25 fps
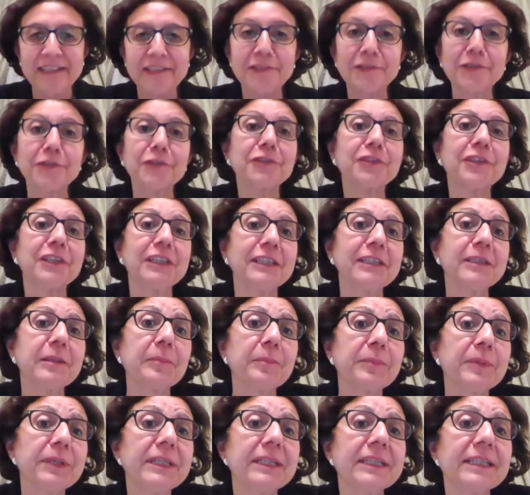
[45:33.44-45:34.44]
Certainly the
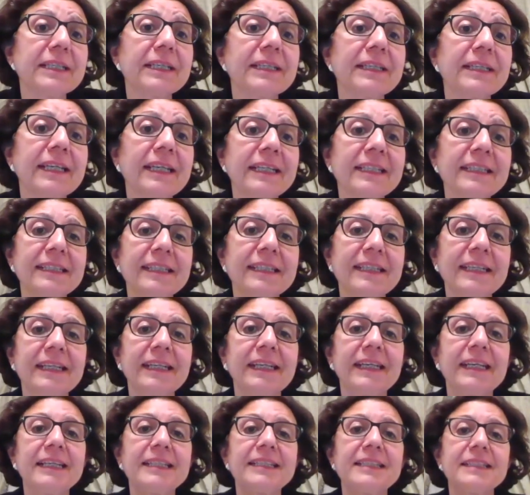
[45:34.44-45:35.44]
PISA data
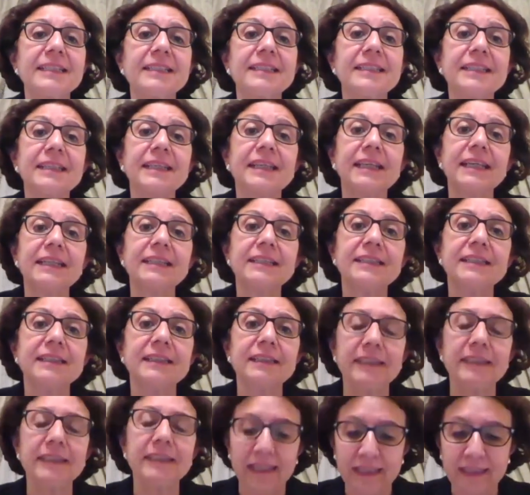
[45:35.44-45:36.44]
has
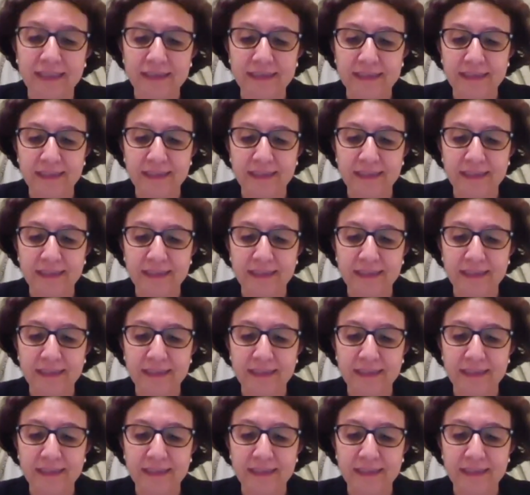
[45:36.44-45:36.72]
indicated that,